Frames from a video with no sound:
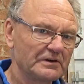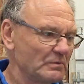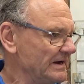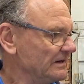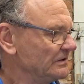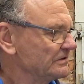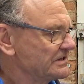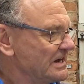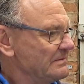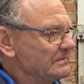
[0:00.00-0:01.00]
for quite a long
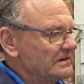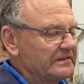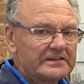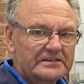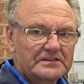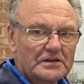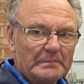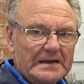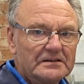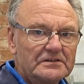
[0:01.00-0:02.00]
time and this
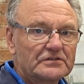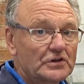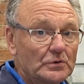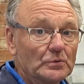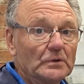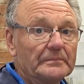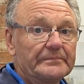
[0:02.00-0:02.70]
top end is cool.